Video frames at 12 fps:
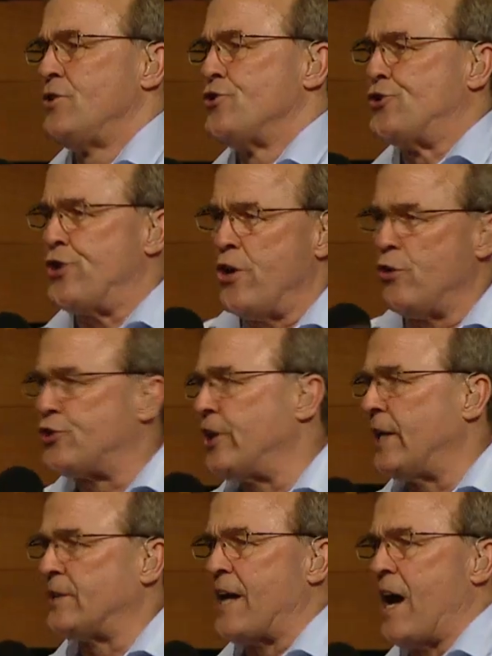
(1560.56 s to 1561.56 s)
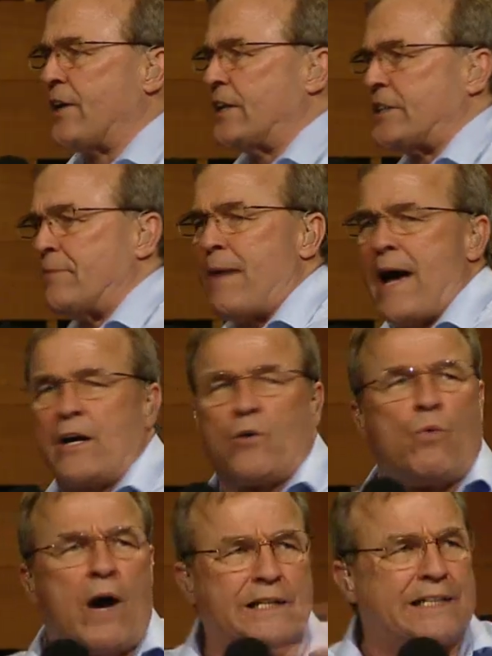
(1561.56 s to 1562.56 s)
Jew, Gentile, doesn't matter
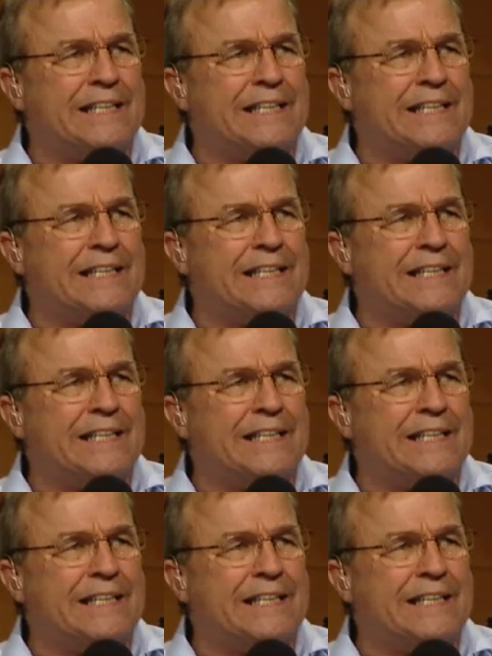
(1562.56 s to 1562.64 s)
what